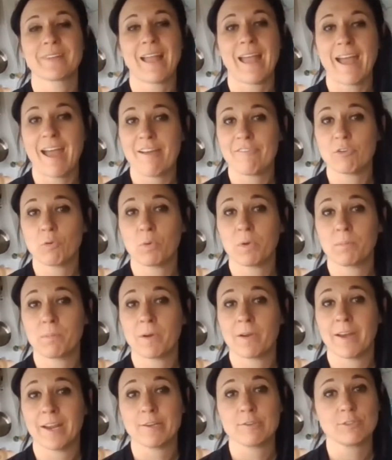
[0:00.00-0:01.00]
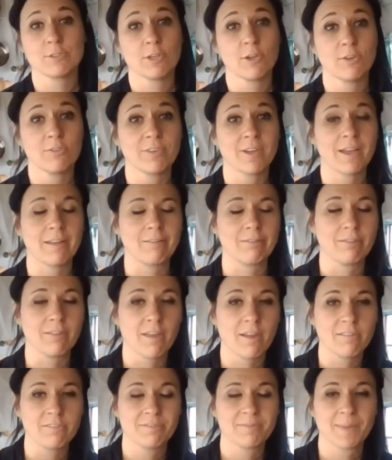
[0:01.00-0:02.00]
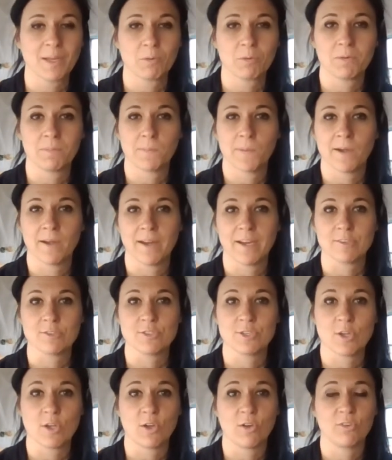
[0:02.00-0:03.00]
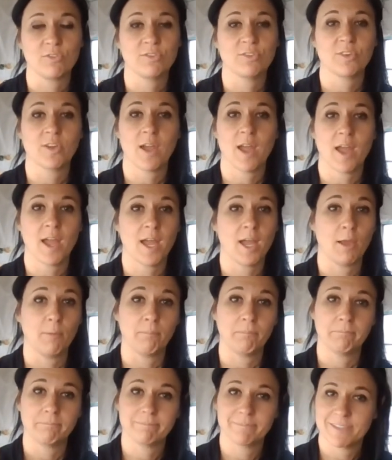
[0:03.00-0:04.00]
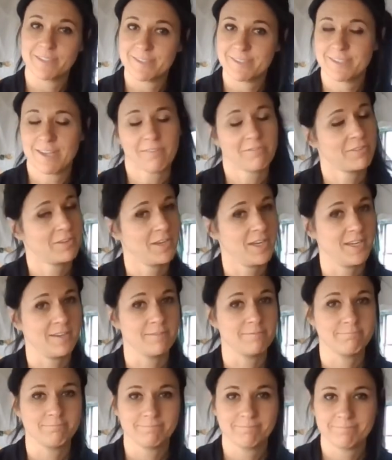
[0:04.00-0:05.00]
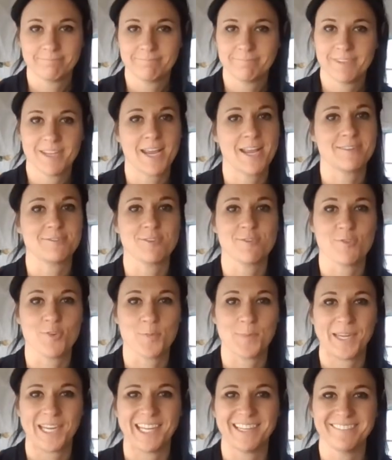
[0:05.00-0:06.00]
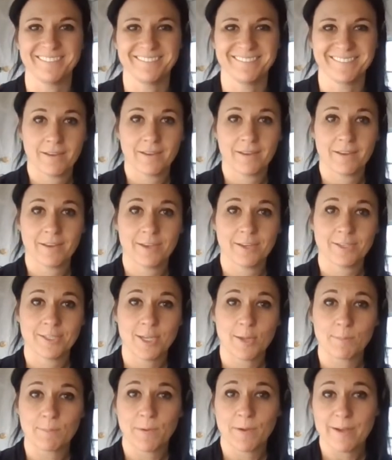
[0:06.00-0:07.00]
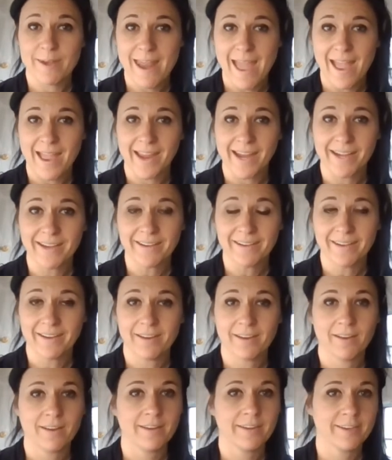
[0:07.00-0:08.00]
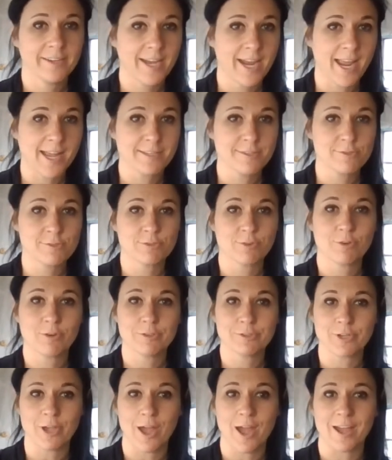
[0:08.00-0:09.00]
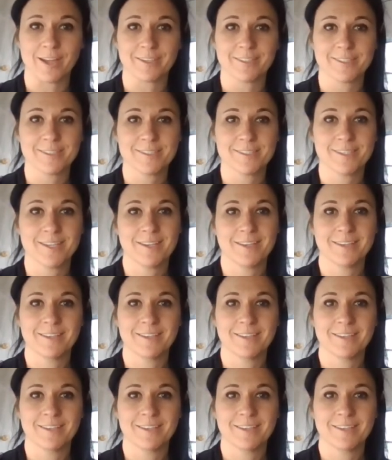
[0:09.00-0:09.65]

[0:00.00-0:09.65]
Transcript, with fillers: I have a wood burning stove. I love my wood burning stove. That's definitely the answer for me. Number nine, cats or dogs?